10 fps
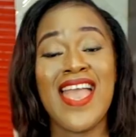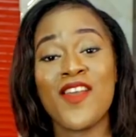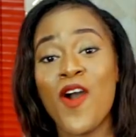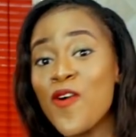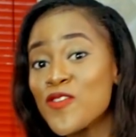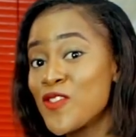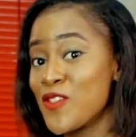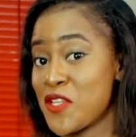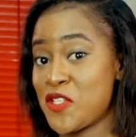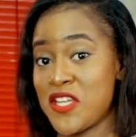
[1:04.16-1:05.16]
and also
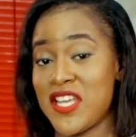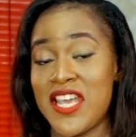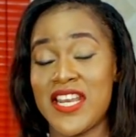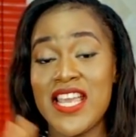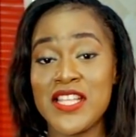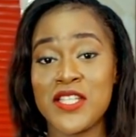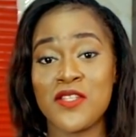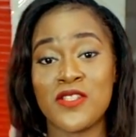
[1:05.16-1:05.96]
so that you can get instant